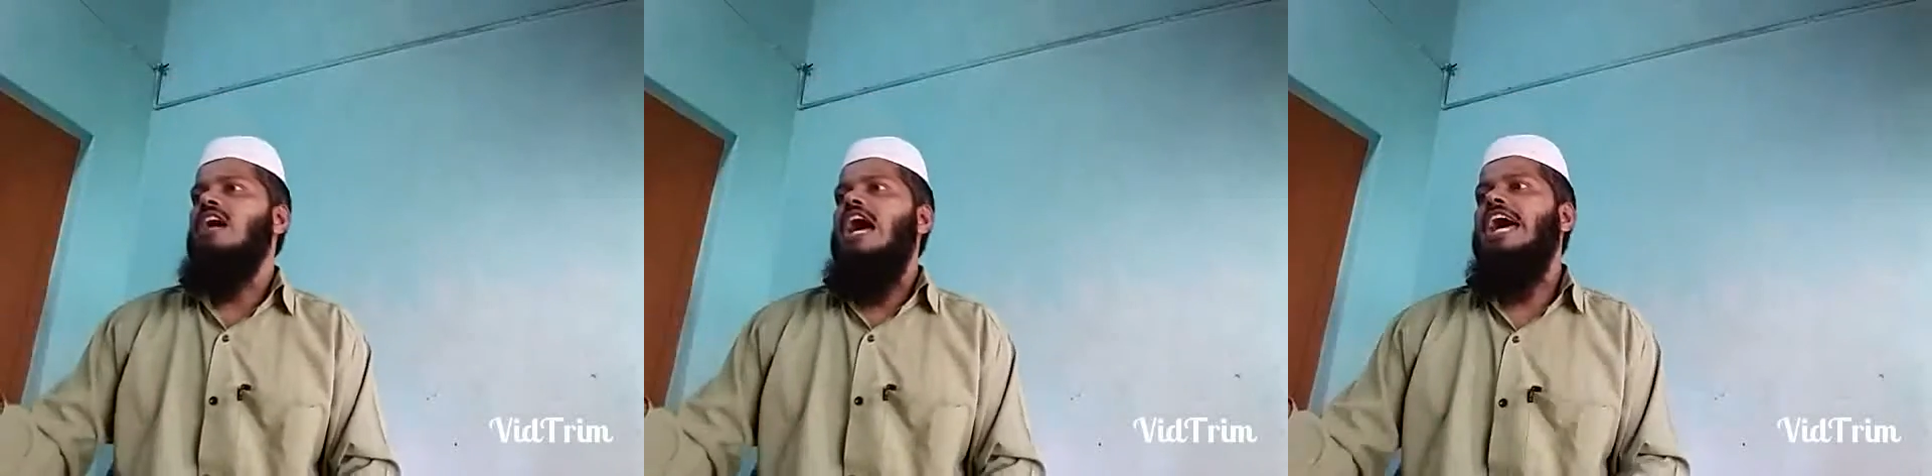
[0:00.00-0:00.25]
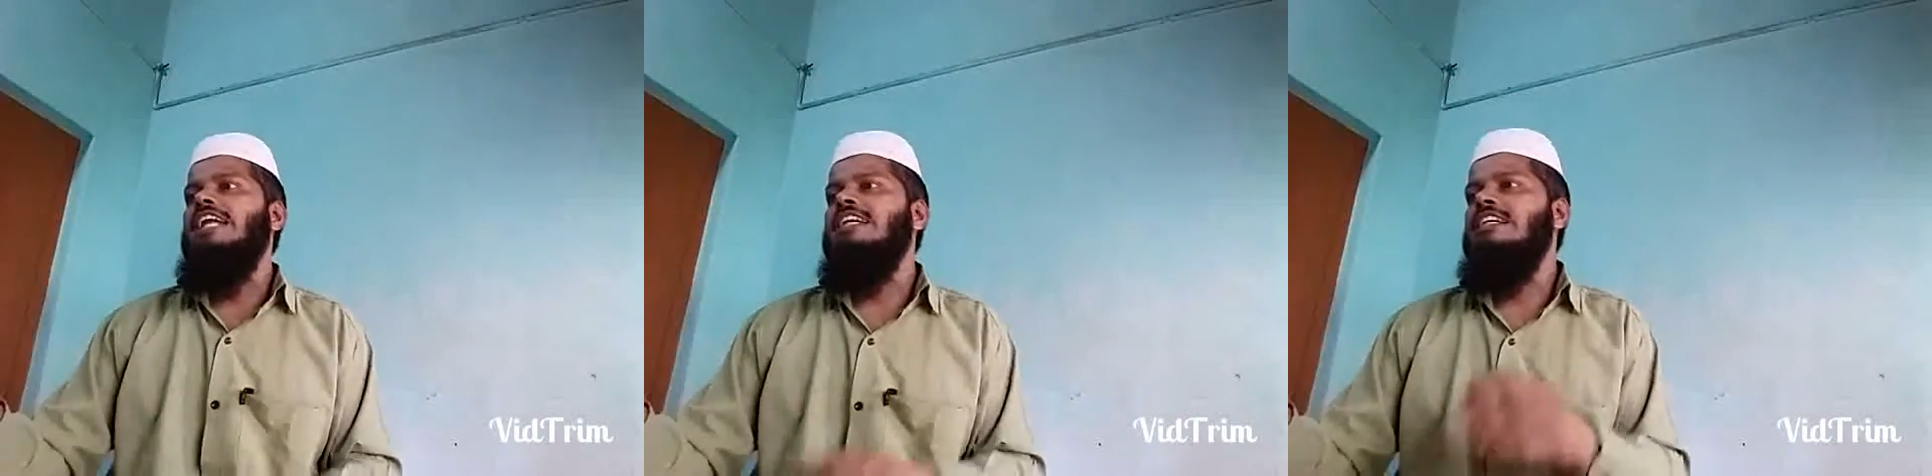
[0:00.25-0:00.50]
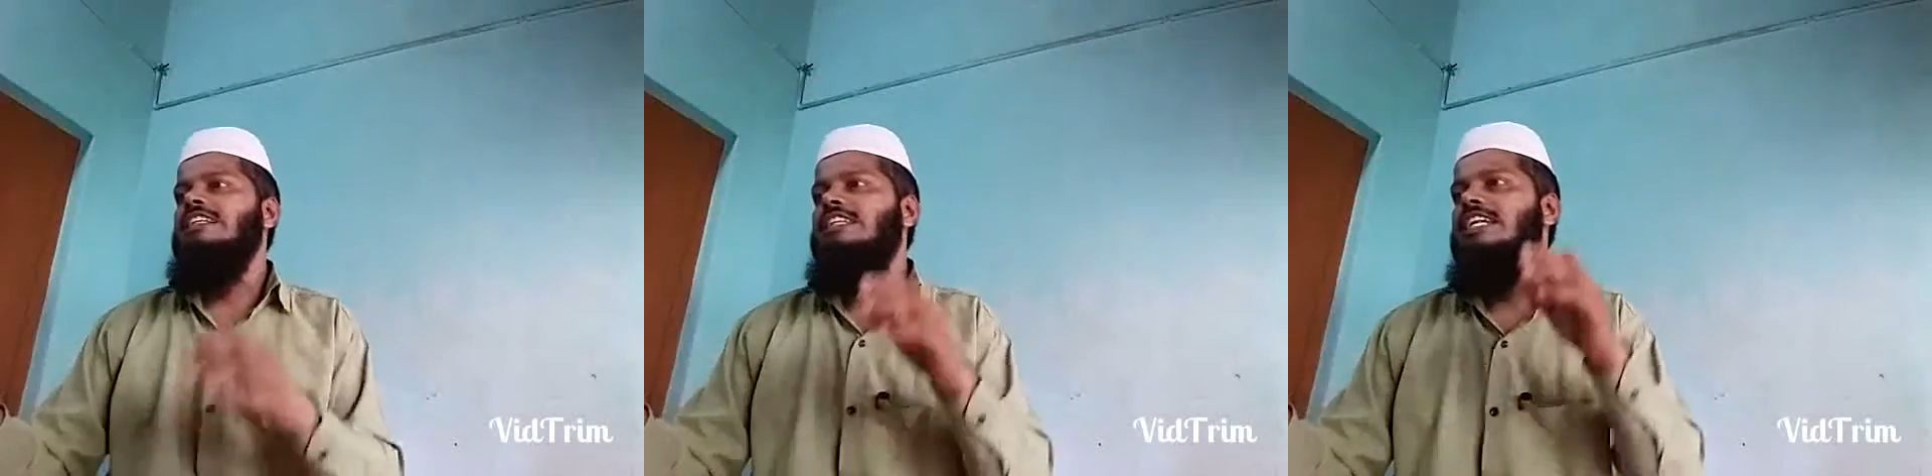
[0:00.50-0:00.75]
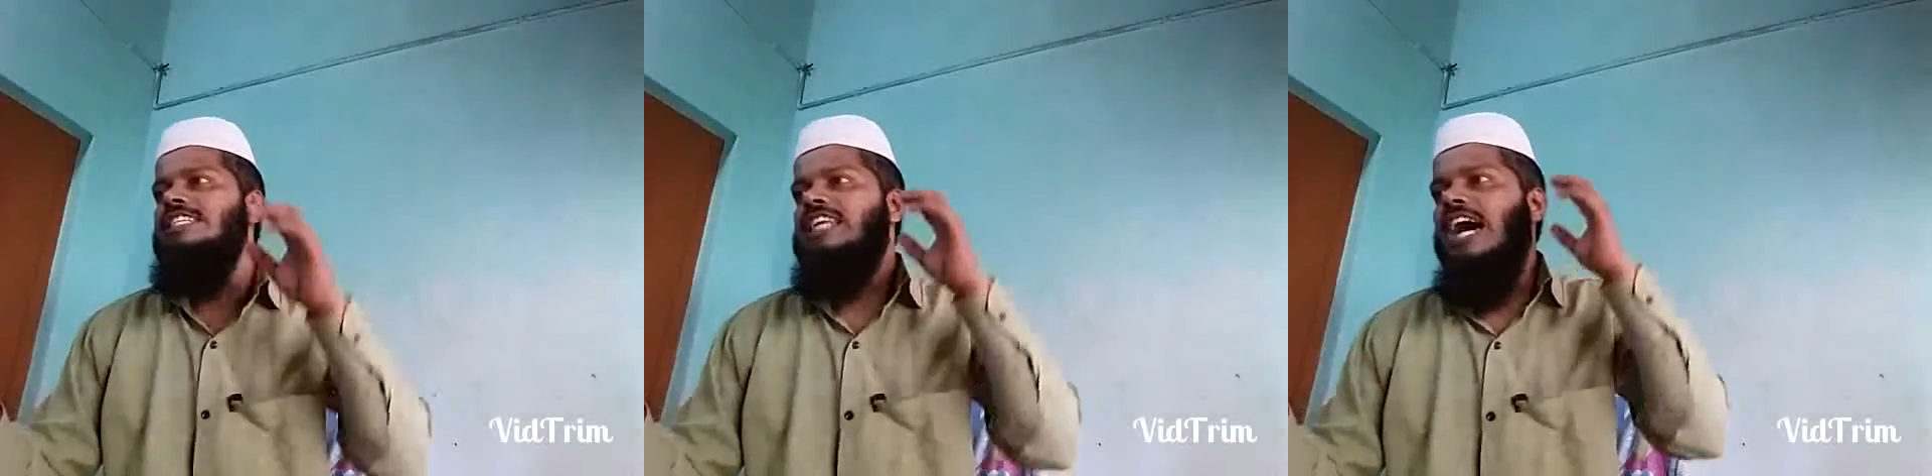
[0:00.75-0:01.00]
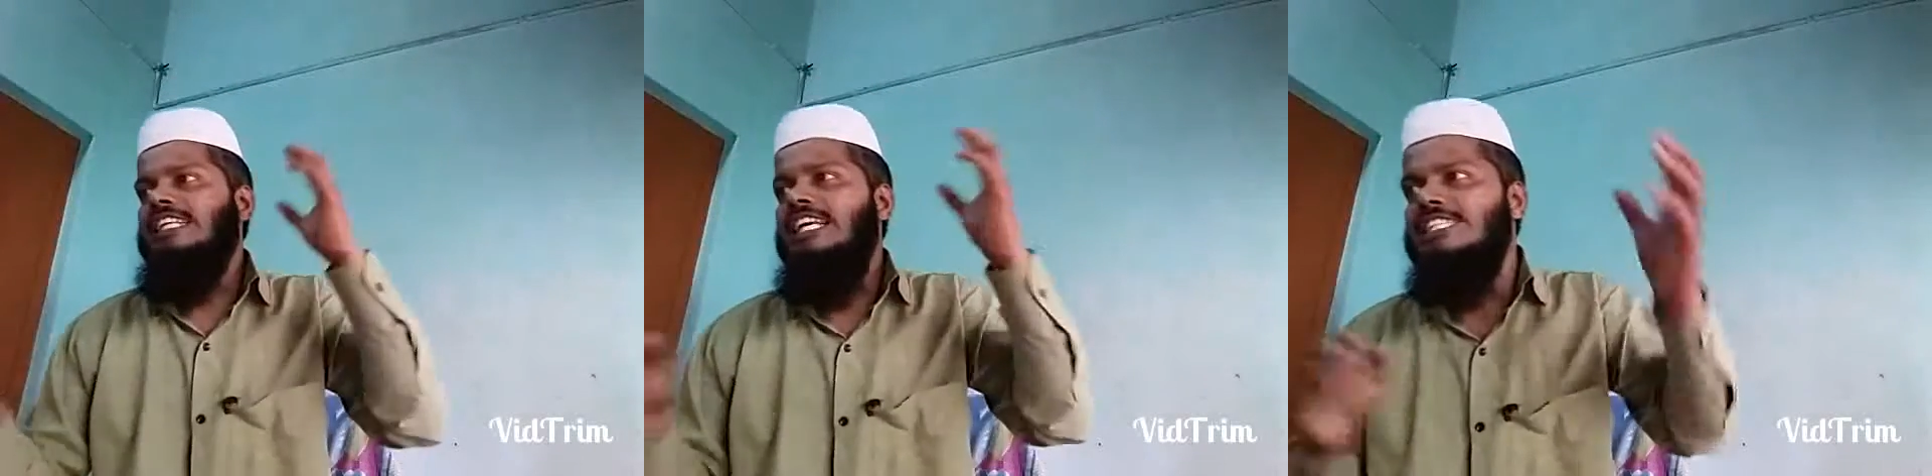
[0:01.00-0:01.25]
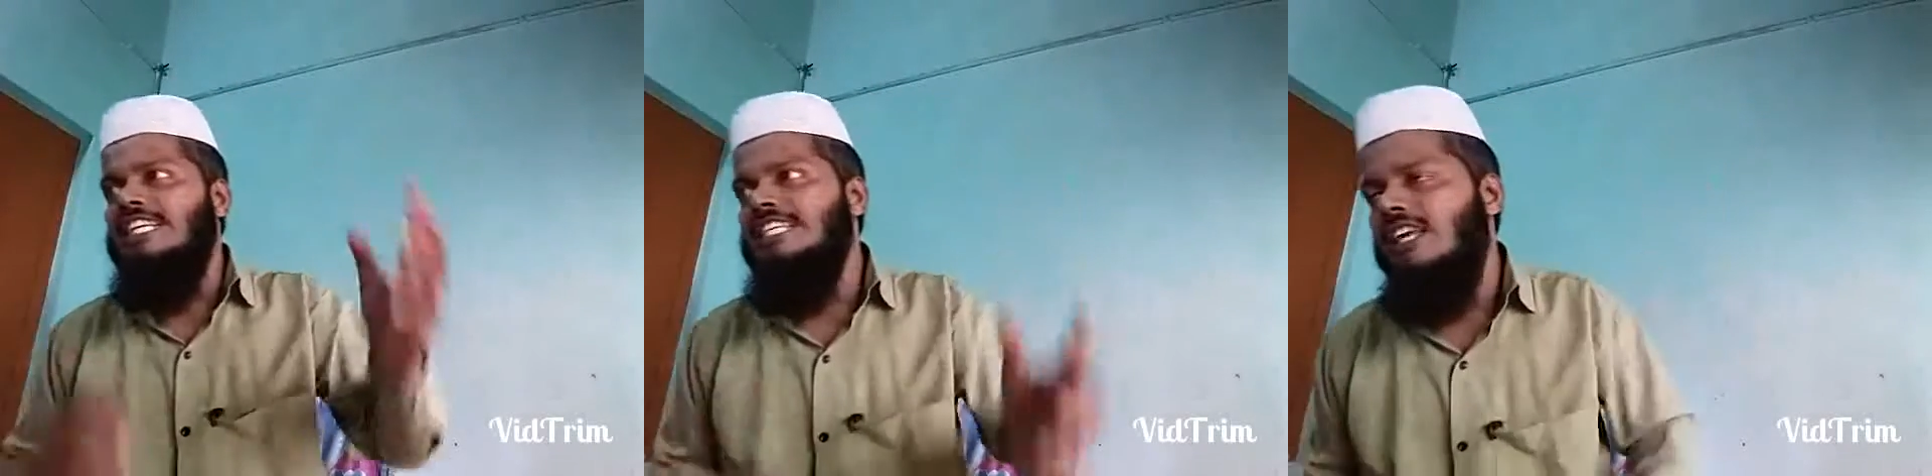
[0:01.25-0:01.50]
And this
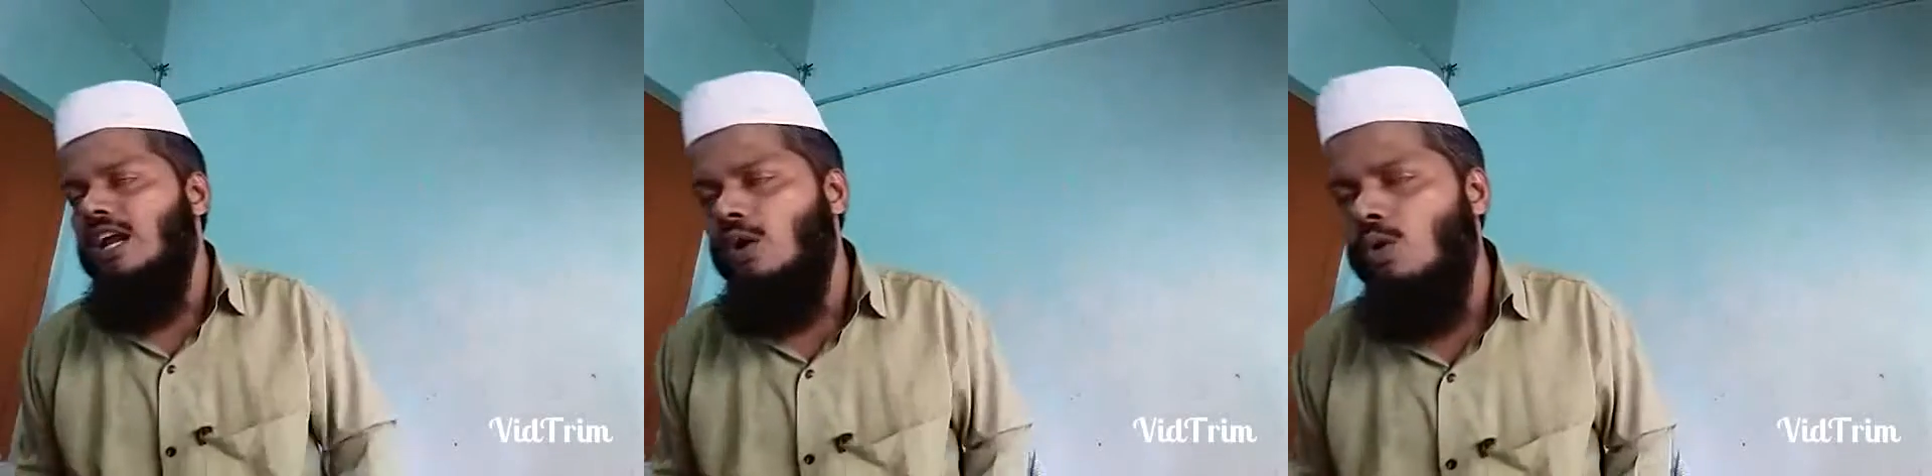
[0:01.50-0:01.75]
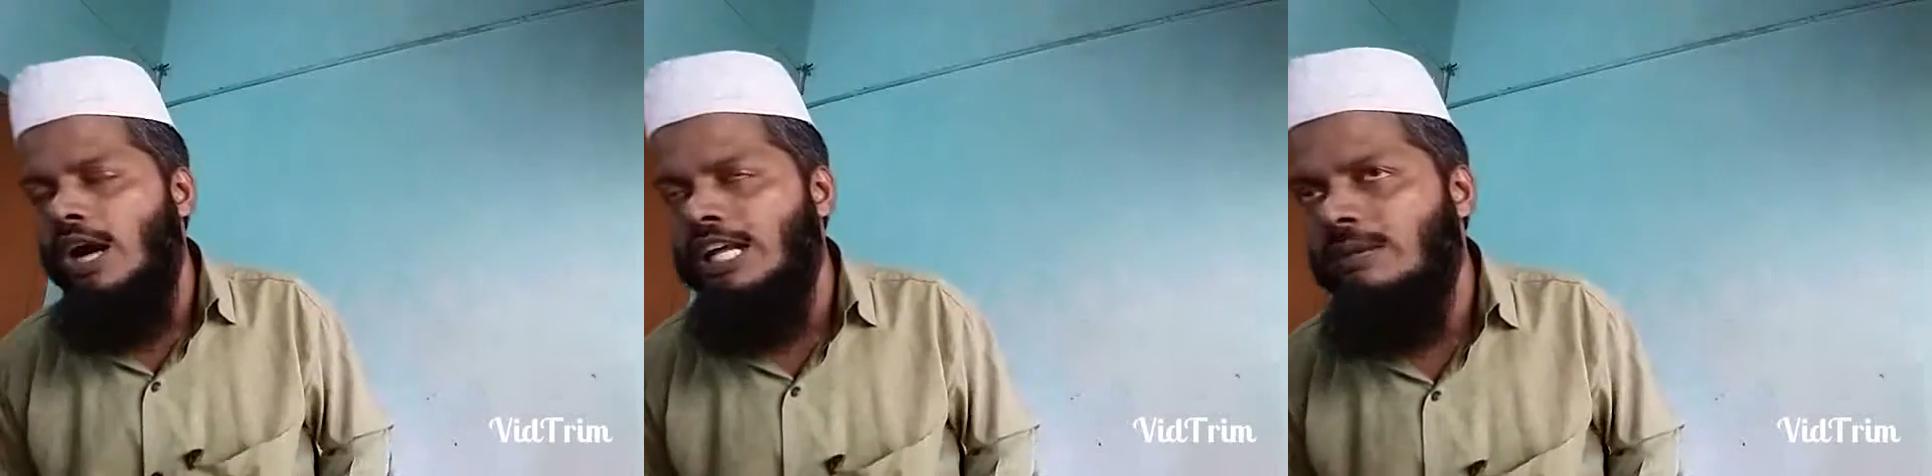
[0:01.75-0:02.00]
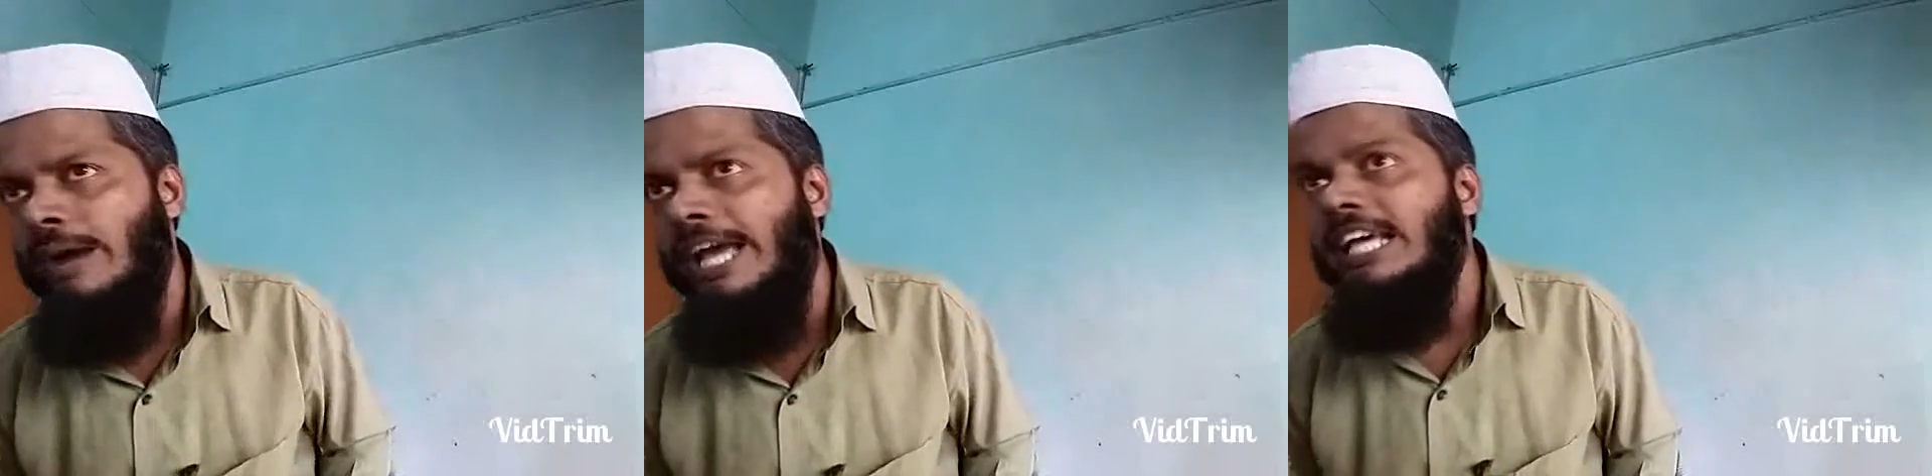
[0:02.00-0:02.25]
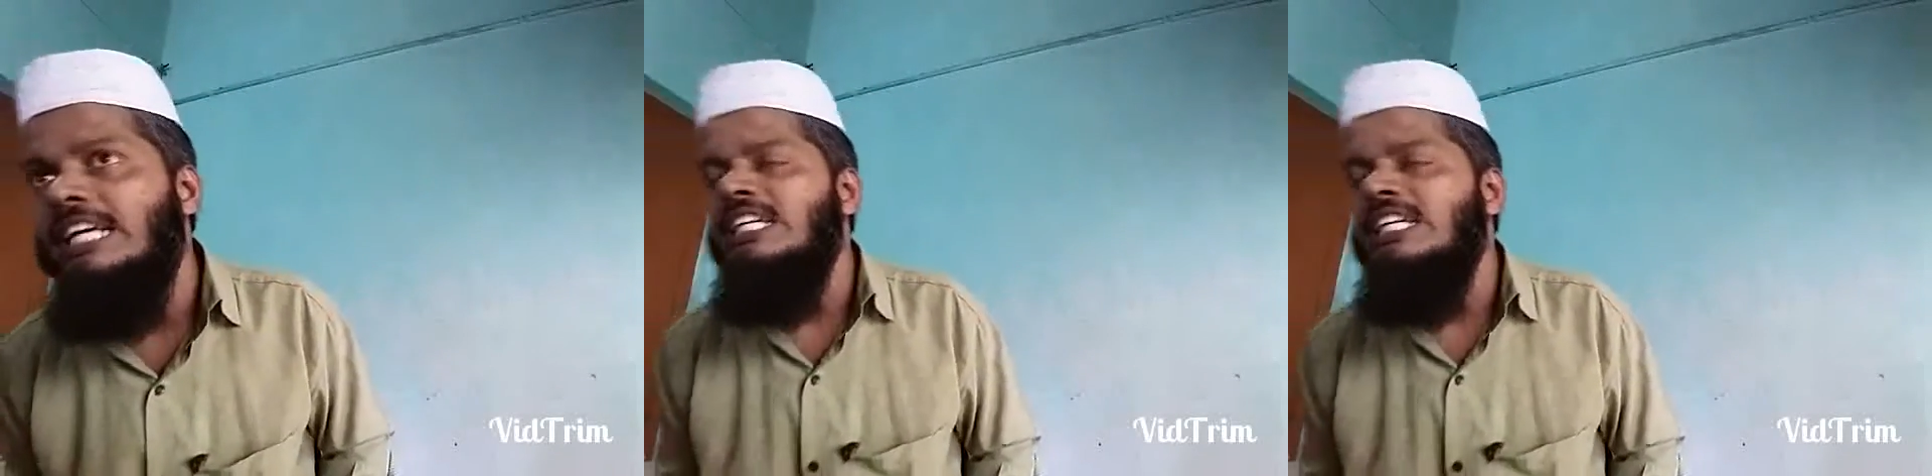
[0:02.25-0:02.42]
hadith is recorded by